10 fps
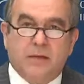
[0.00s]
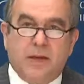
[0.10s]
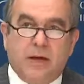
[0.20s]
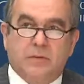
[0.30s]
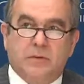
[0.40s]

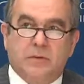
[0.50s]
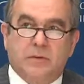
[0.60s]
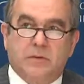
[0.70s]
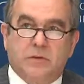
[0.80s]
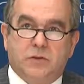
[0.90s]
Now,
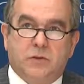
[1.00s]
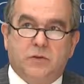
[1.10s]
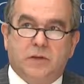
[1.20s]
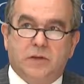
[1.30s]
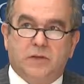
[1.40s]
the, the
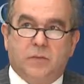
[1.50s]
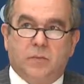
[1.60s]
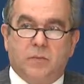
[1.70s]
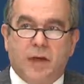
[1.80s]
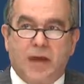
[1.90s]
truth is,
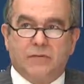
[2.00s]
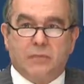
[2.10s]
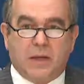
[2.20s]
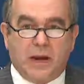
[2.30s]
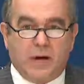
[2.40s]
we have to
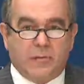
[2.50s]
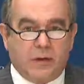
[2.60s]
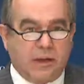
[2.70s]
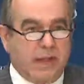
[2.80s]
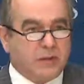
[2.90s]
be careful.
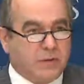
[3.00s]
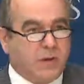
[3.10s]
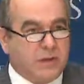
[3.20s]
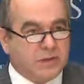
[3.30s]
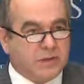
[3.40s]
I liked
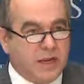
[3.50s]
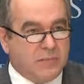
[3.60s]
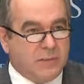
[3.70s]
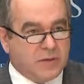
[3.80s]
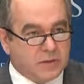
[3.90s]
Ernie's
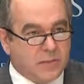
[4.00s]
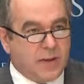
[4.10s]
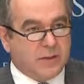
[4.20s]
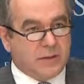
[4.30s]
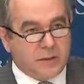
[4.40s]
statements
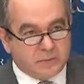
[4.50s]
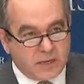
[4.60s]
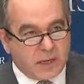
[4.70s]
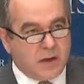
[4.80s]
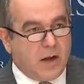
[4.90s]
about, you know,
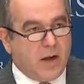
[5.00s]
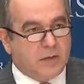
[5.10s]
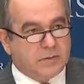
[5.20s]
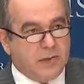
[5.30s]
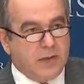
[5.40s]

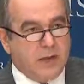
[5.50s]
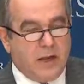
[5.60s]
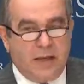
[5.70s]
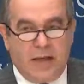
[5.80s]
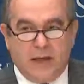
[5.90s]
takeoff
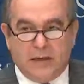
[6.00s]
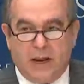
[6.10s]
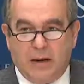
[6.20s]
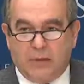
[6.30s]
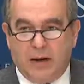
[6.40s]
and
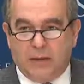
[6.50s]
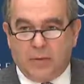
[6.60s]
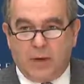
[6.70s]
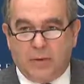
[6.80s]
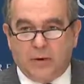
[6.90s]
I, I,
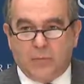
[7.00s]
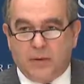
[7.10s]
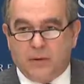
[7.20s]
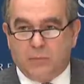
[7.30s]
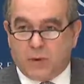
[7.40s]
I want to
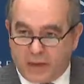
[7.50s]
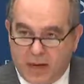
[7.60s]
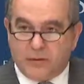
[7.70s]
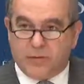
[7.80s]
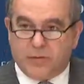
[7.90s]
be more
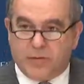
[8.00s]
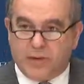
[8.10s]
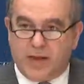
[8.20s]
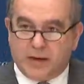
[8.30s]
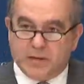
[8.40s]
careful
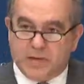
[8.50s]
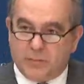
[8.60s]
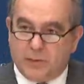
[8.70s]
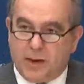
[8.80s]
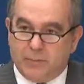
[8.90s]
than that because
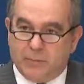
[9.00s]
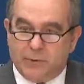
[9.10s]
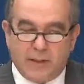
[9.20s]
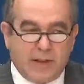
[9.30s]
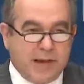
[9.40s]
I'm, I'm
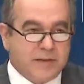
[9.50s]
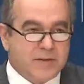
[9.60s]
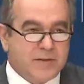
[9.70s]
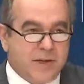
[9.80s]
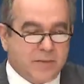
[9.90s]
learning that at the
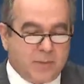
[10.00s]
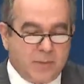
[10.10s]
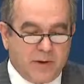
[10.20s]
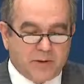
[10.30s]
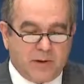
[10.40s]
State
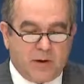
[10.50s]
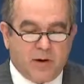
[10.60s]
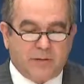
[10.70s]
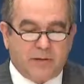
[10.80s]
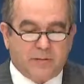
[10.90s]
Department. It's a
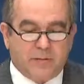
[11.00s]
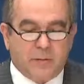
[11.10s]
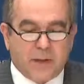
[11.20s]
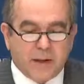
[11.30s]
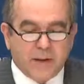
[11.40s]
hard thing for
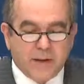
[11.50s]
me.